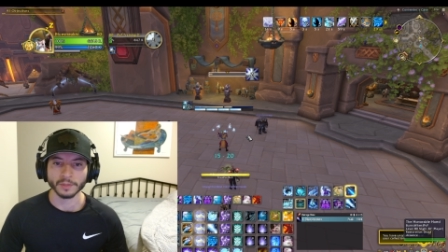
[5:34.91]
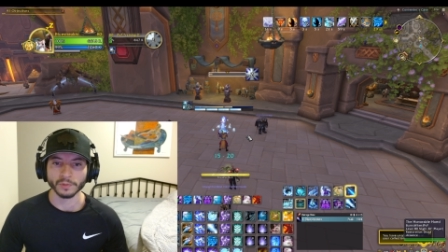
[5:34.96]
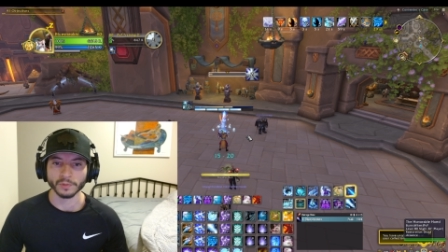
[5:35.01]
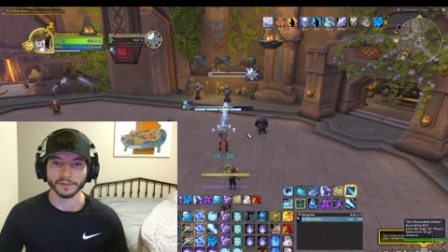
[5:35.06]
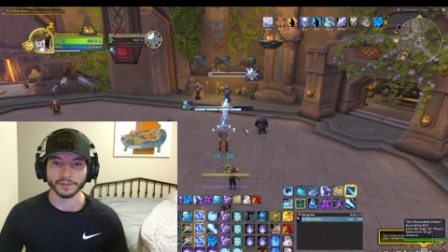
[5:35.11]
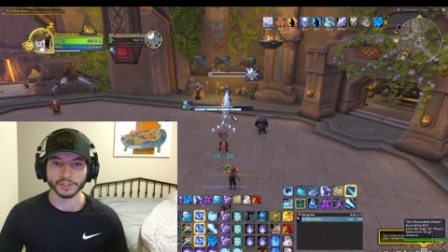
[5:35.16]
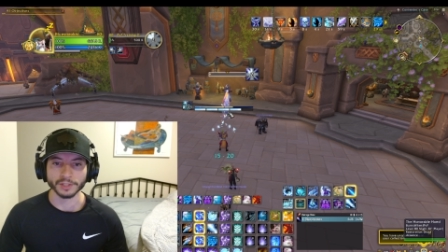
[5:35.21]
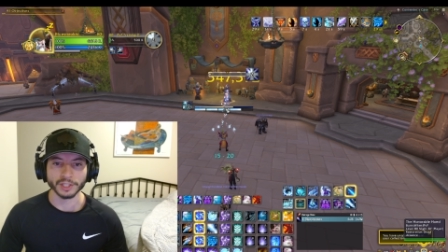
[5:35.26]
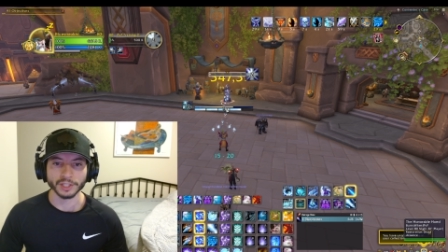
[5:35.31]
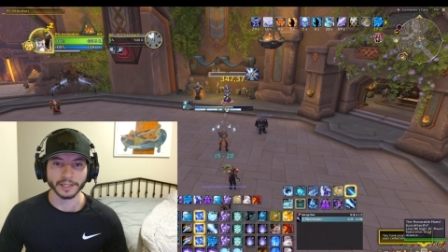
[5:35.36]
We
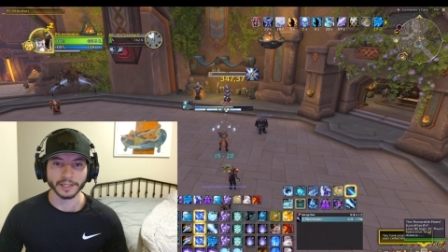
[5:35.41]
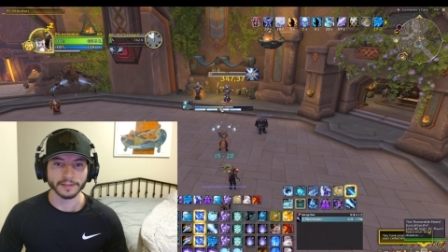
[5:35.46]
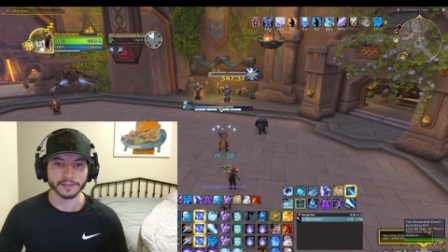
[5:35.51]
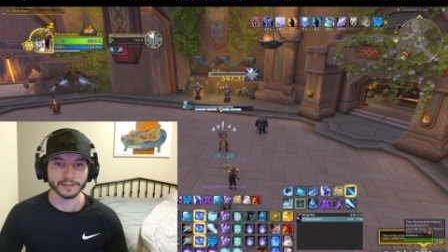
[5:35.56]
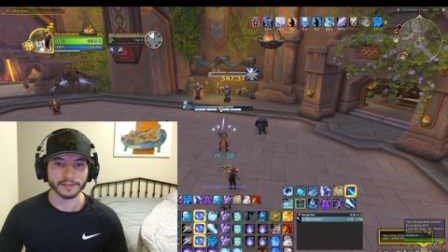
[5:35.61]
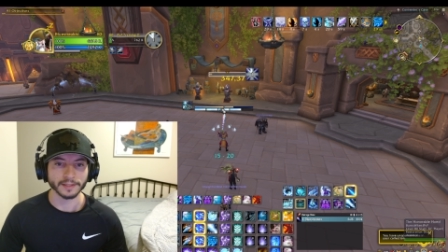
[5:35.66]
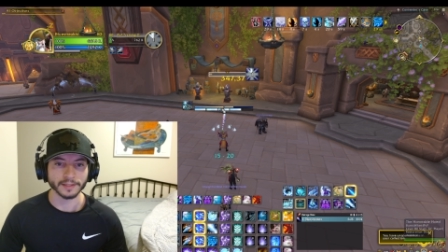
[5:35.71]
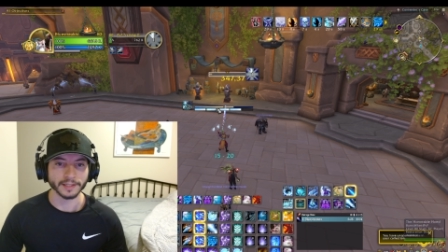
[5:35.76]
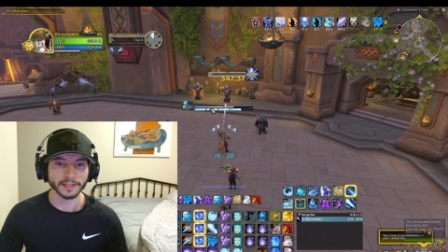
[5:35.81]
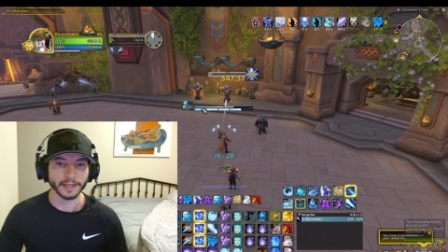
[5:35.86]
have a
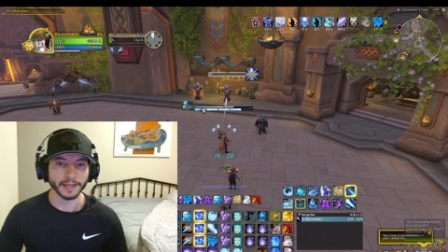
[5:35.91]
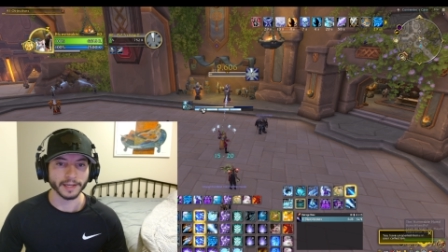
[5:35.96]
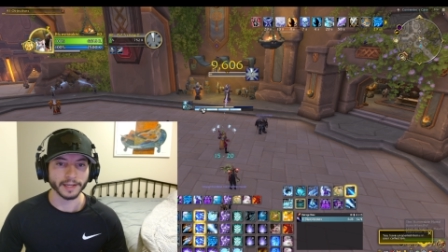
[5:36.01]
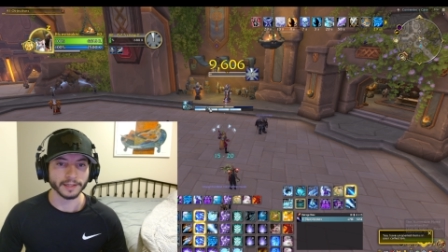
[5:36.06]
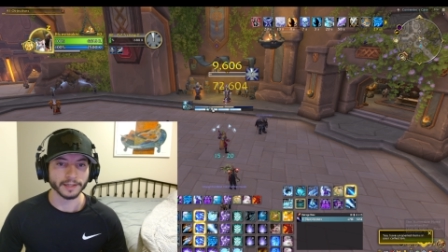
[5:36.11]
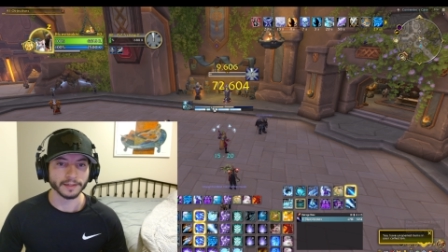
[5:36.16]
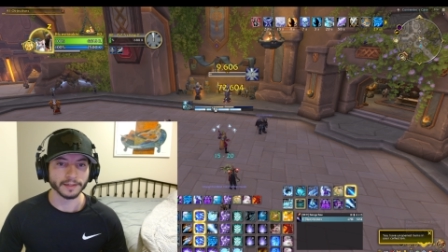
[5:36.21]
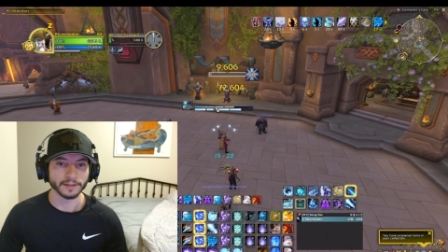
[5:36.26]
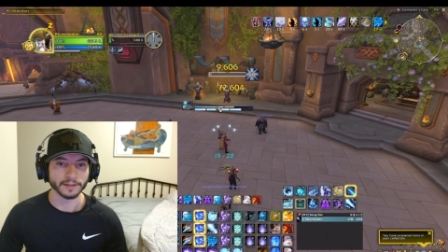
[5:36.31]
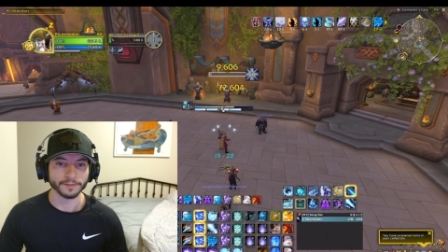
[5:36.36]
chance to
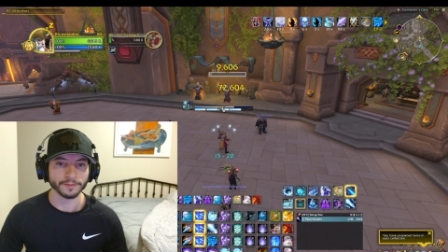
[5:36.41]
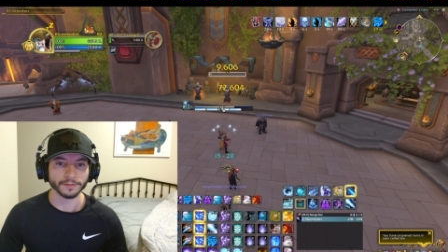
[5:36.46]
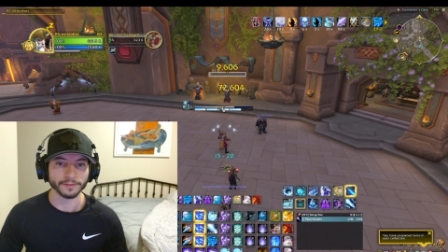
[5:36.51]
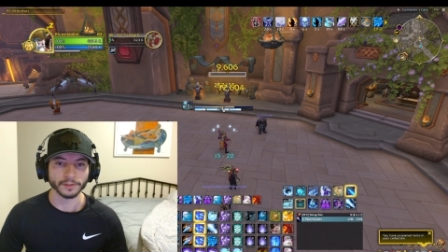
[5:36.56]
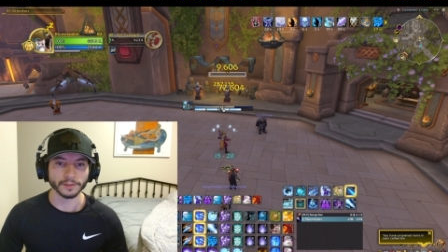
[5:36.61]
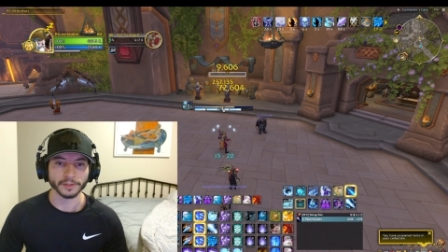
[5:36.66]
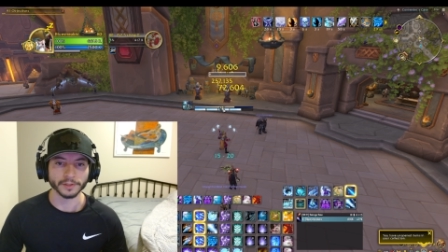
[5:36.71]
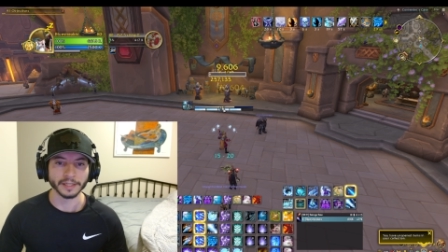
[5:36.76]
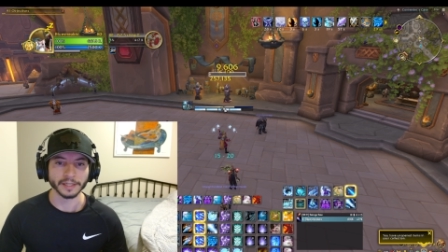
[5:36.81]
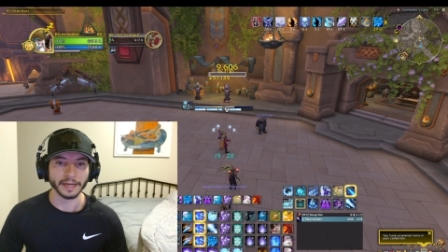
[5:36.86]
gain a
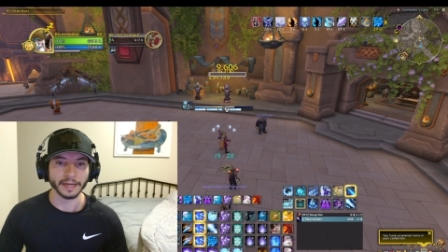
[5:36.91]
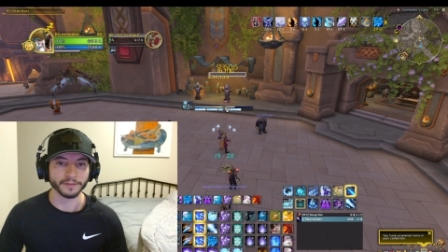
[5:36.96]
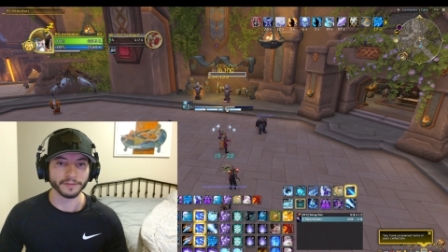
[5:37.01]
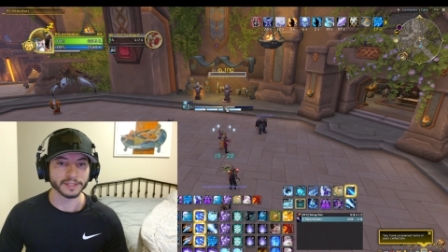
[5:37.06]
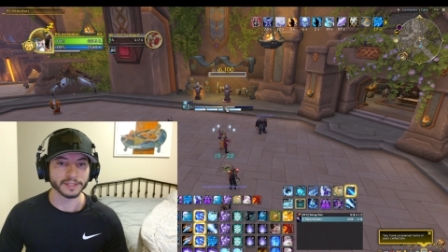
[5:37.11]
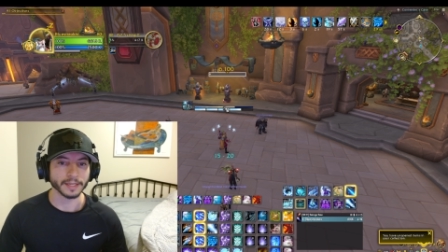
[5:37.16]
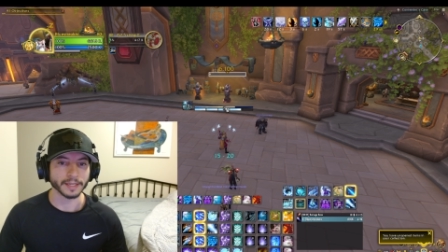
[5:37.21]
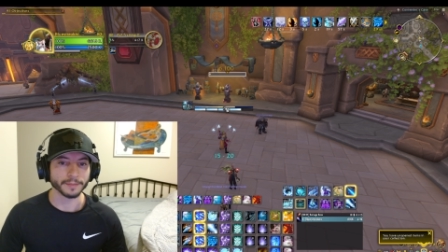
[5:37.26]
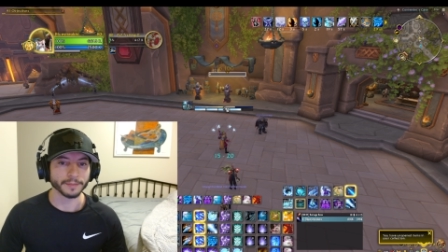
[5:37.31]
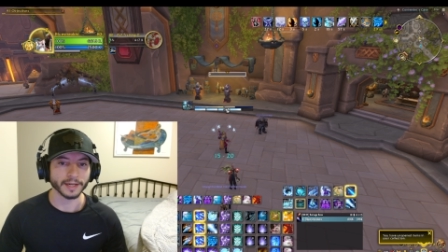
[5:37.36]
flurry every
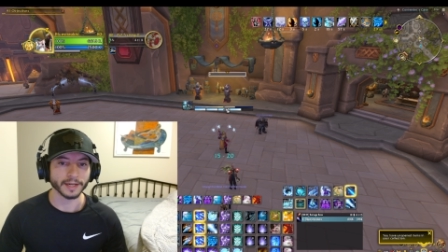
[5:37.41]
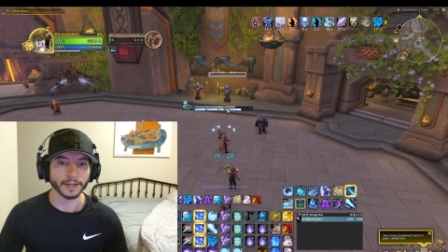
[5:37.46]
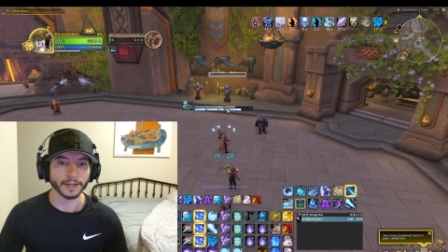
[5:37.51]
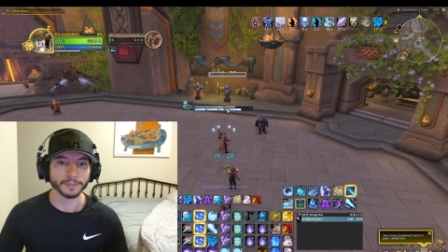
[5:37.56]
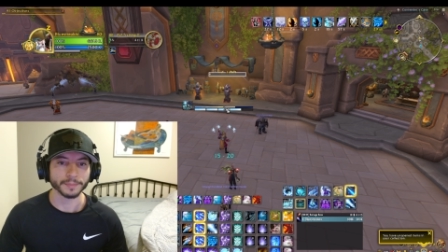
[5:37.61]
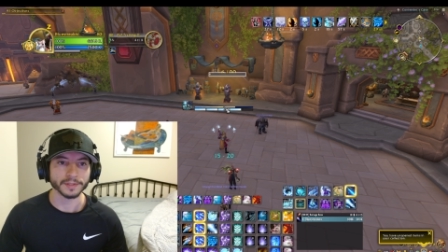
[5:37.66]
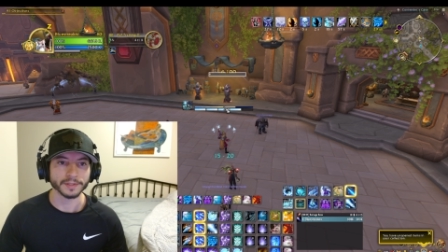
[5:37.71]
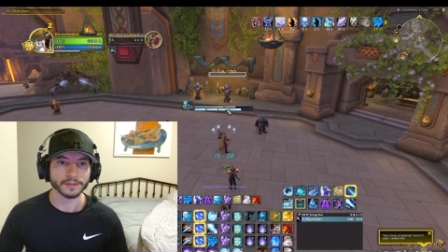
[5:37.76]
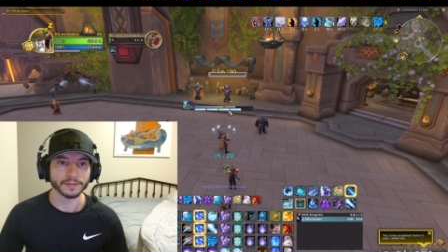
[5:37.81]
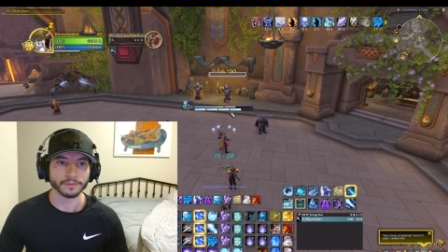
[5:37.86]
time that
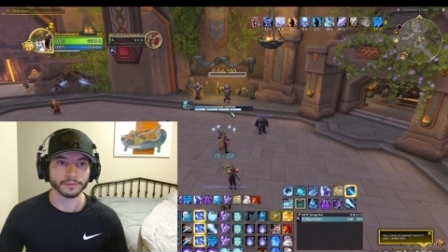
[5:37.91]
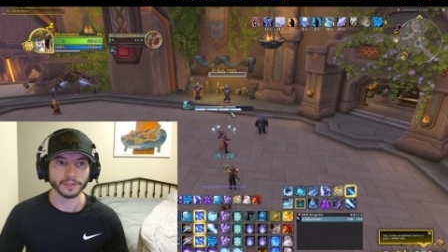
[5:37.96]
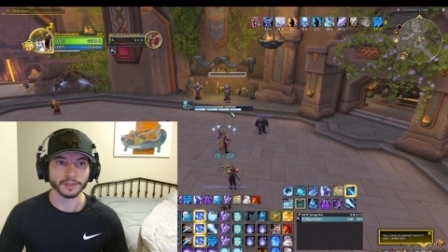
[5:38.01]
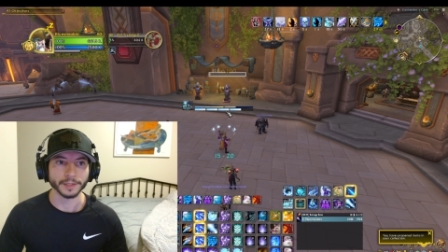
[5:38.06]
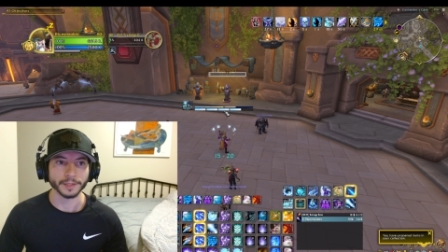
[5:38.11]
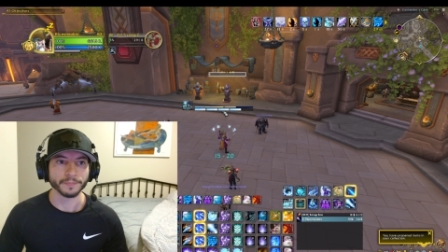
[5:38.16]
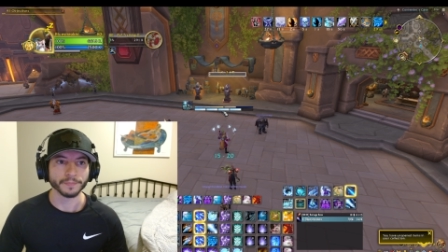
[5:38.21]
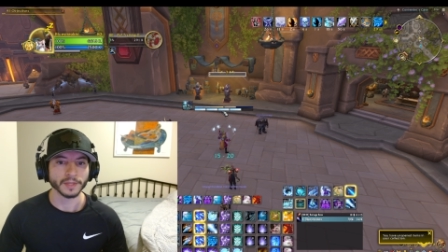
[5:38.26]
happens, right?